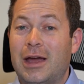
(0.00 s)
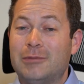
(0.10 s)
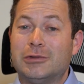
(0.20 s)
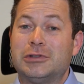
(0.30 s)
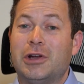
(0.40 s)
I'm
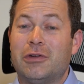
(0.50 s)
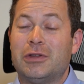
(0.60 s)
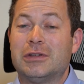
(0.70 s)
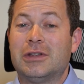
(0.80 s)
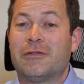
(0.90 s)
just sharing
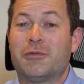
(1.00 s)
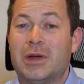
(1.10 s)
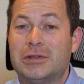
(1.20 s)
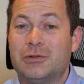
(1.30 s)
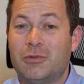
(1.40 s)
this
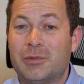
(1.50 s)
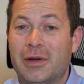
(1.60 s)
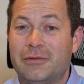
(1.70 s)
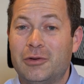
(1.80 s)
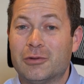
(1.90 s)
information with
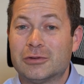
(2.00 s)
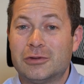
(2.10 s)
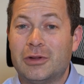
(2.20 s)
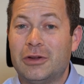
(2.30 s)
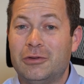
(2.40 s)
my viewers
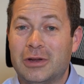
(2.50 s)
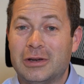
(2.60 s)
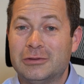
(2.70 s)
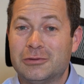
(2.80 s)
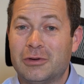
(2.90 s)
so that you can
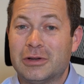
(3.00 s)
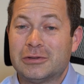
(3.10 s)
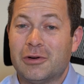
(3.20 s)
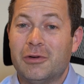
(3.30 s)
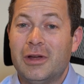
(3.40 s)
enjoy it.
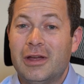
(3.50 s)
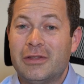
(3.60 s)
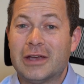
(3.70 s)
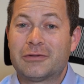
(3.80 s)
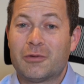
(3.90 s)
So
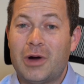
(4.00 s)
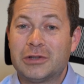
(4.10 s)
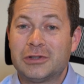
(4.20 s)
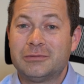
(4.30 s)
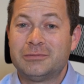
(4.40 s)
thanks for
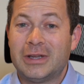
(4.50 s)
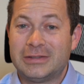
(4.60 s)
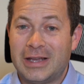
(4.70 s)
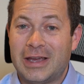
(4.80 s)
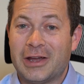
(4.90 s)
watching and
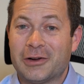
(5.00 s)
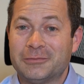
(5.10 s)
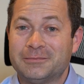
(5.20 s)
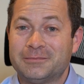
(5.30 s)
take care.